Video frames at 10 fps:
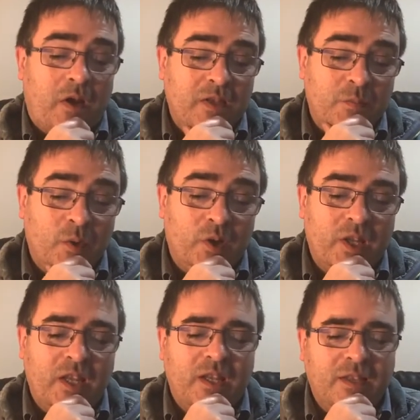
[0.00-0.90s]
He buries
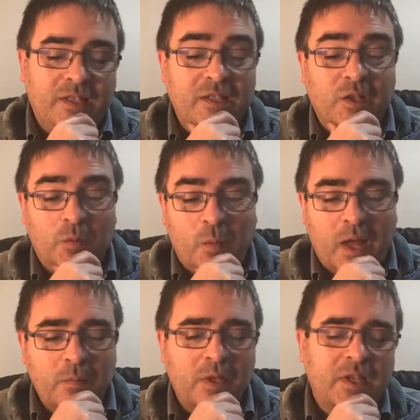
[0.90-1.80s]
the body and he thinks he's
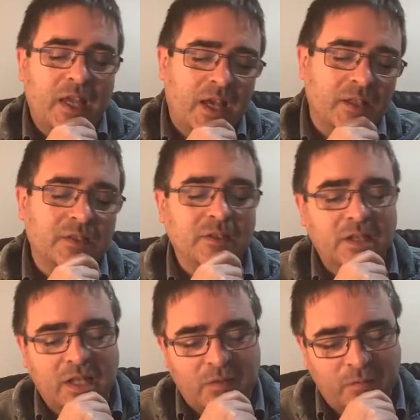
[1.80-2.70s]
got away with it, and he
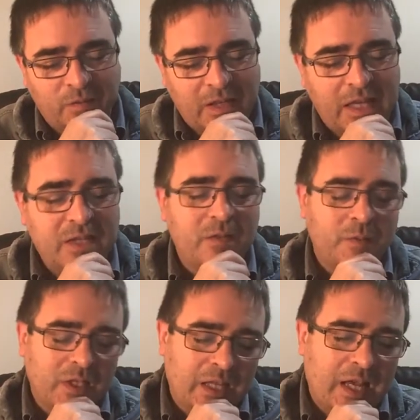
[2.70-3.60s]
hasn't, and he
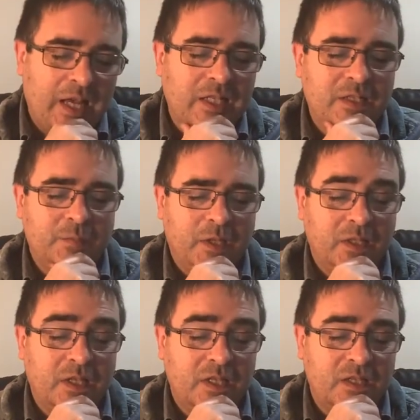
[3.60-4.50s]
flees from the
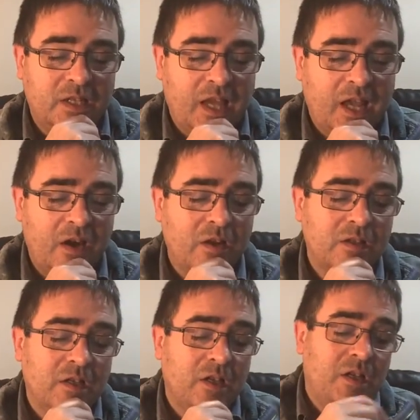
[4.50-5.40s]
land because he's
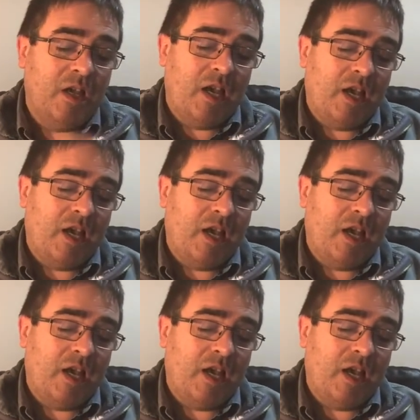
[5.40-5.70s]
scared.